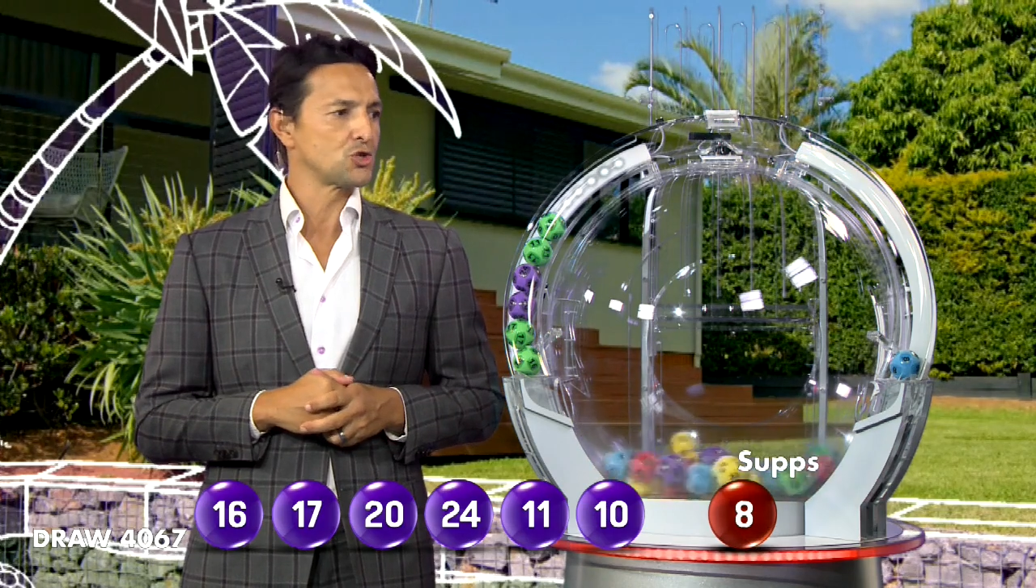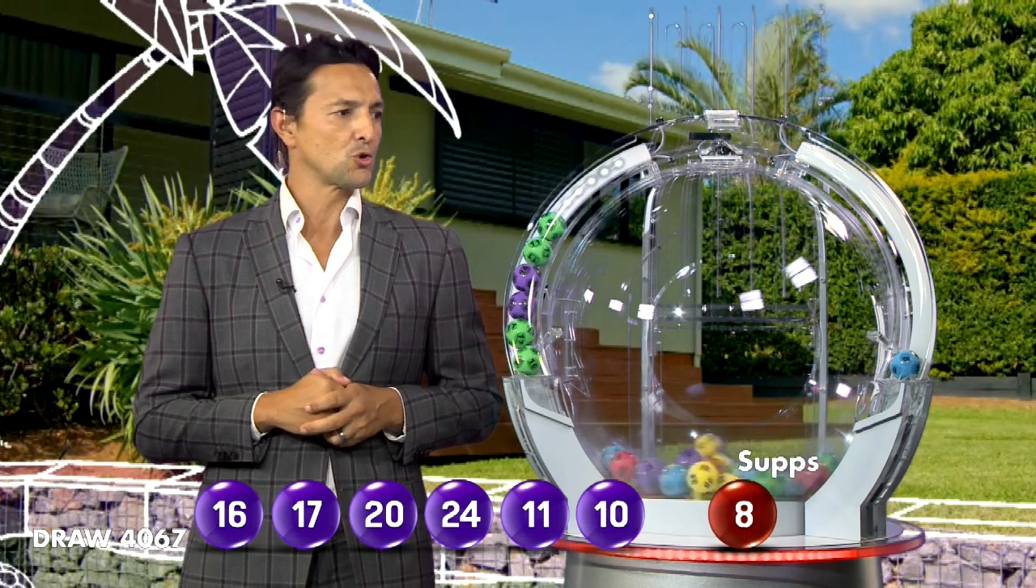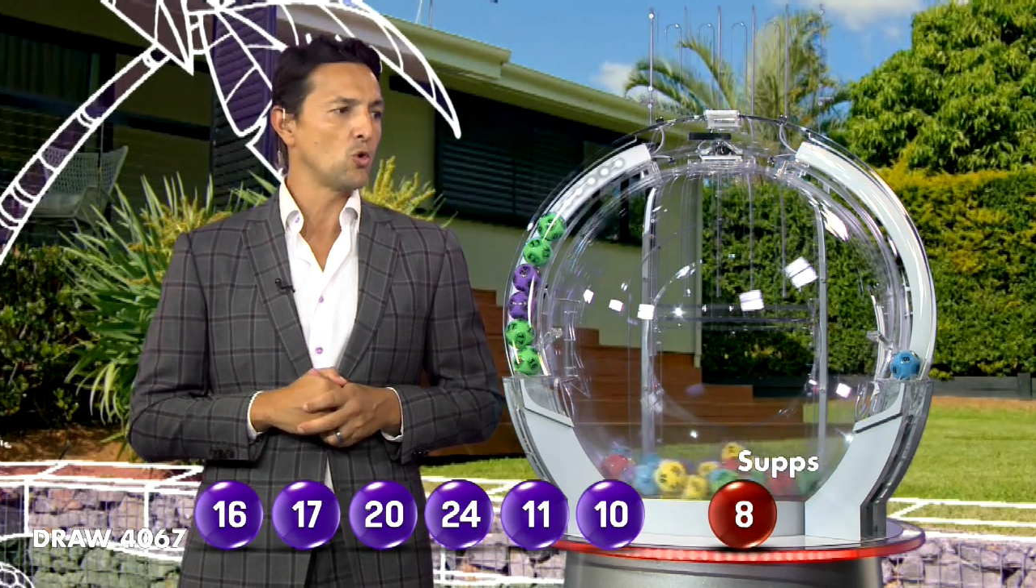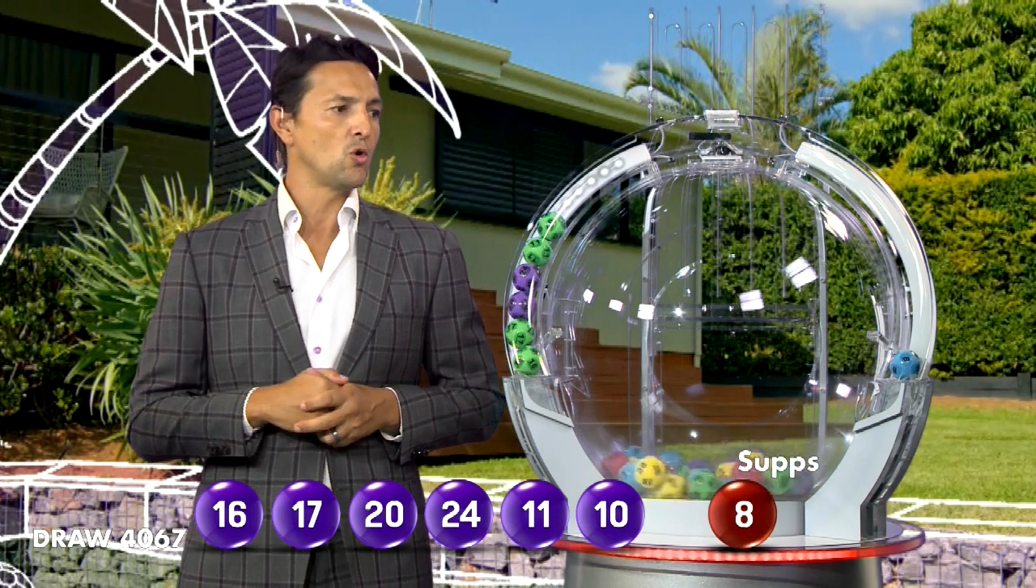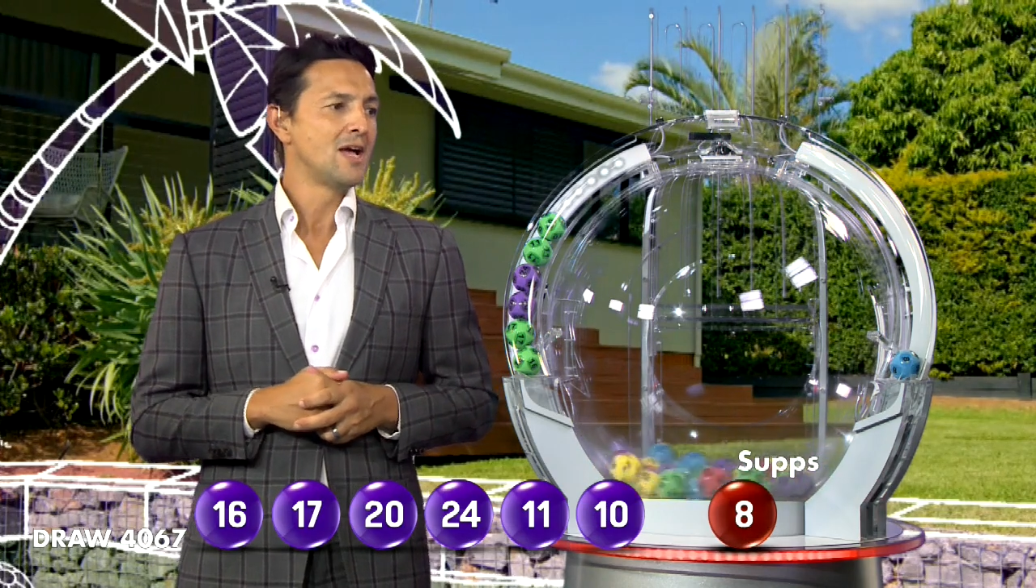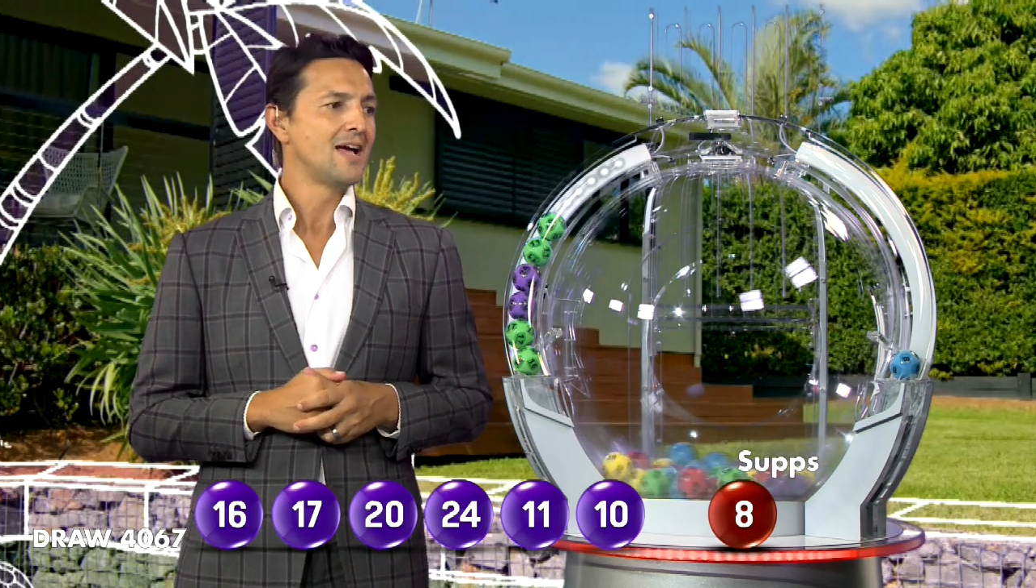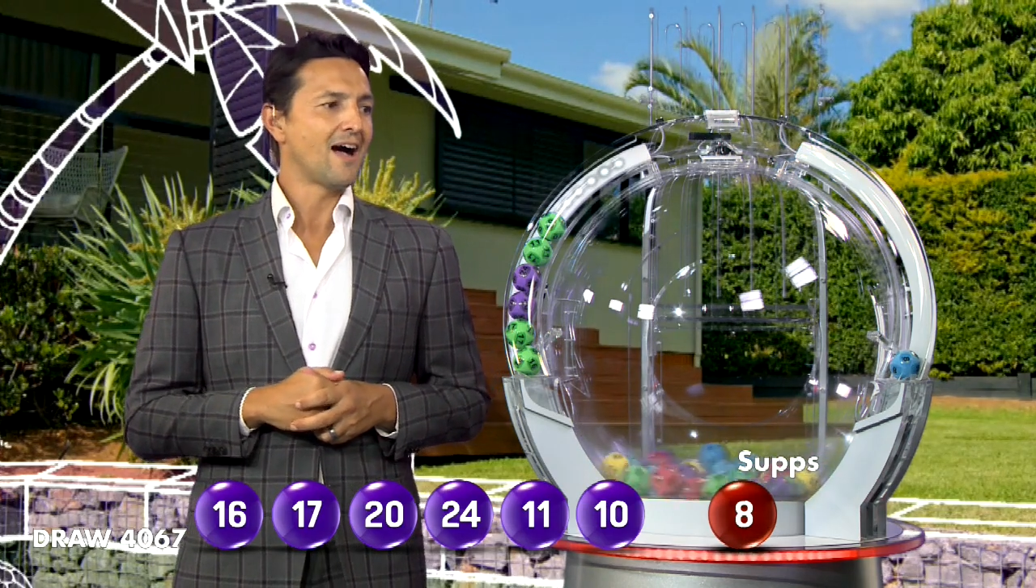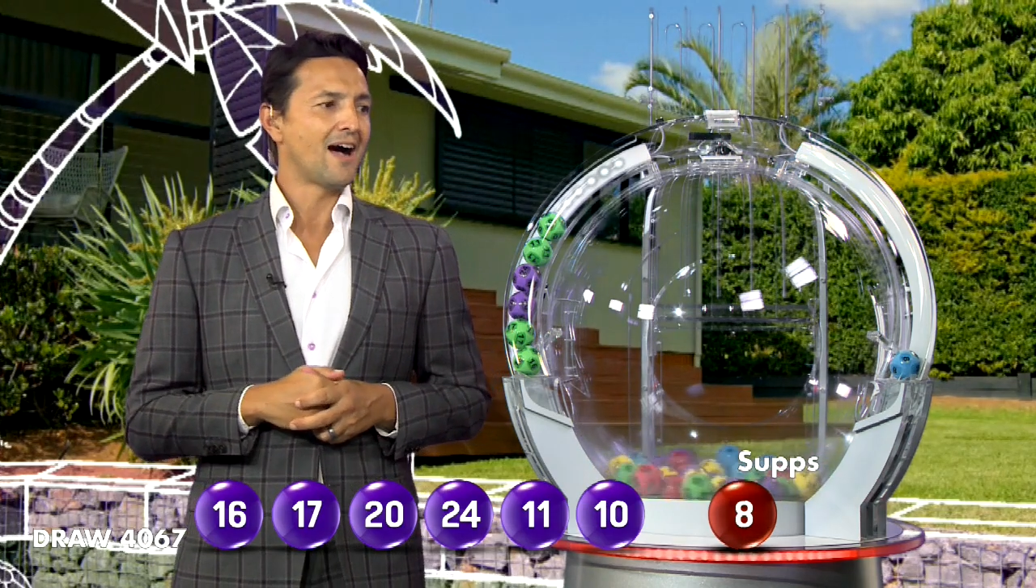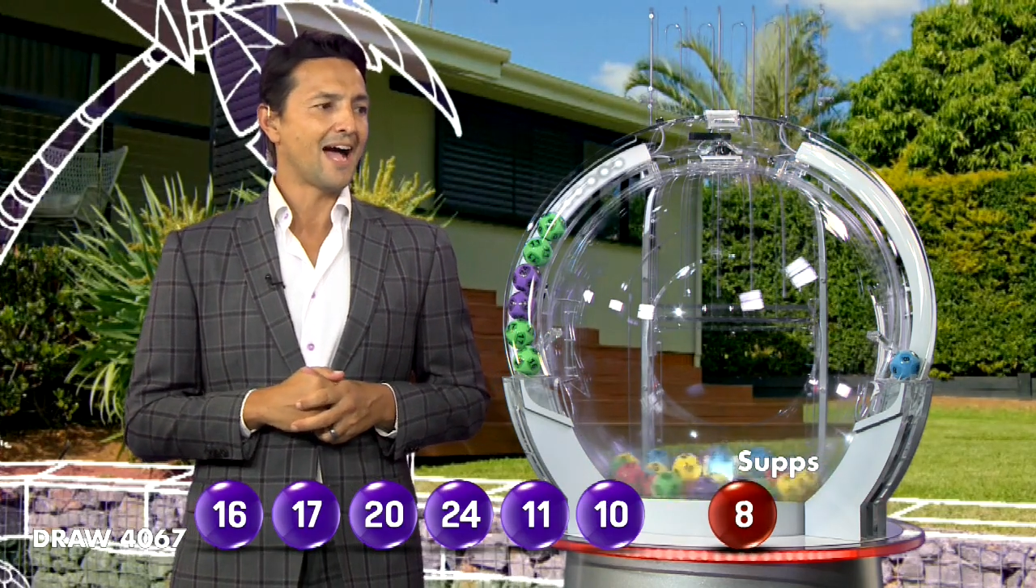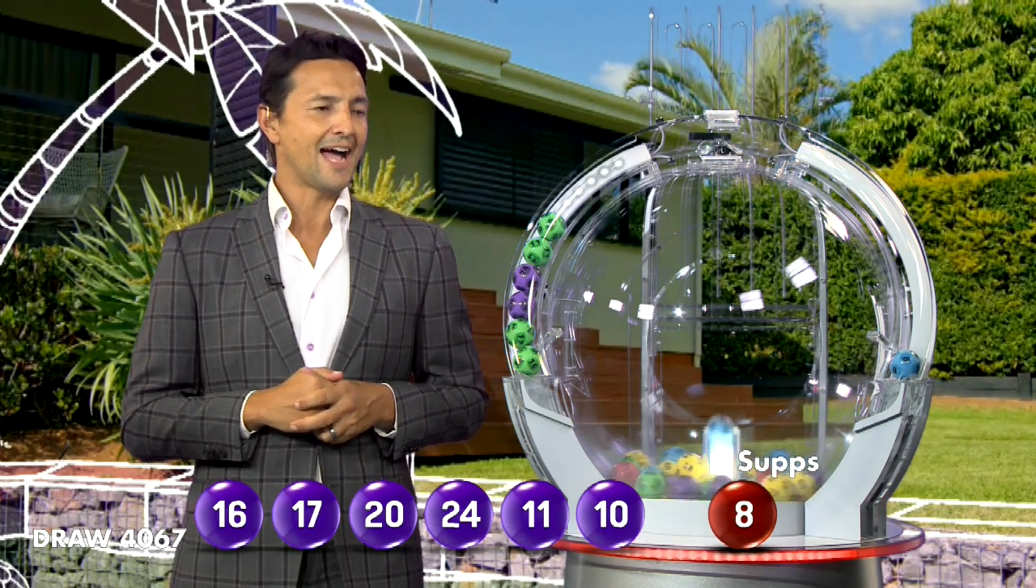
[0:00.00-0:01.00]
draw
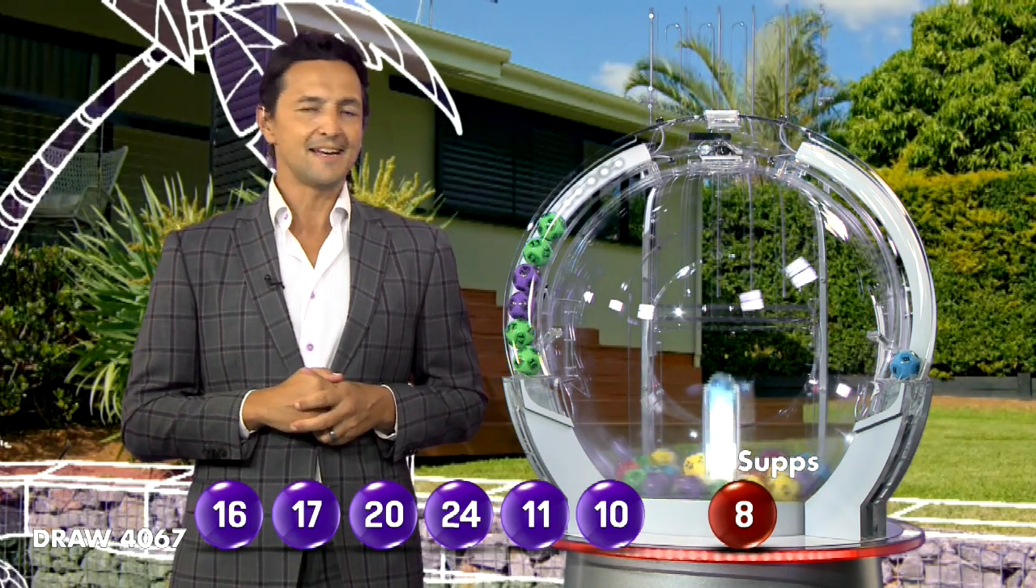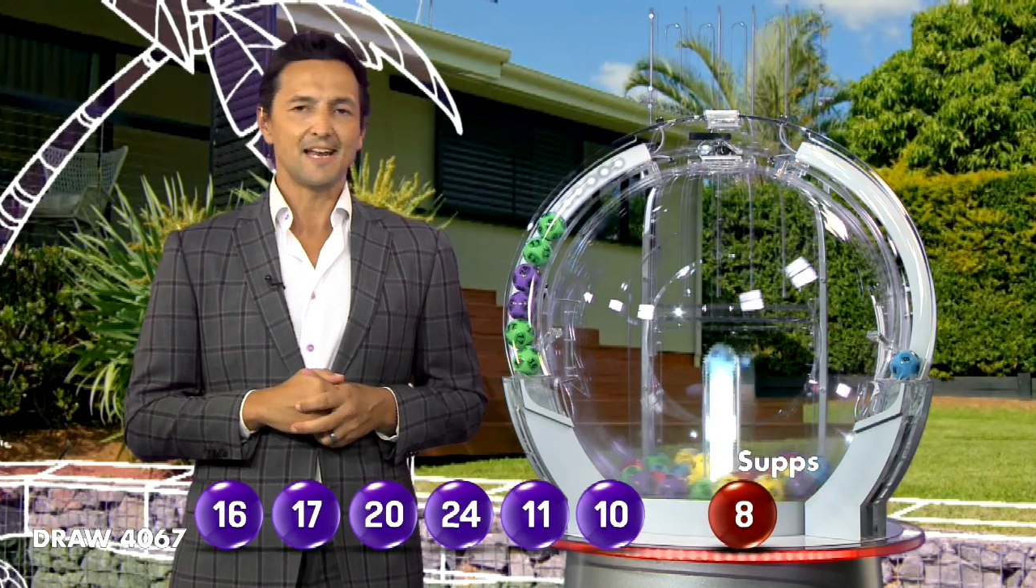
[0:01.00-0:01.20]
are 8,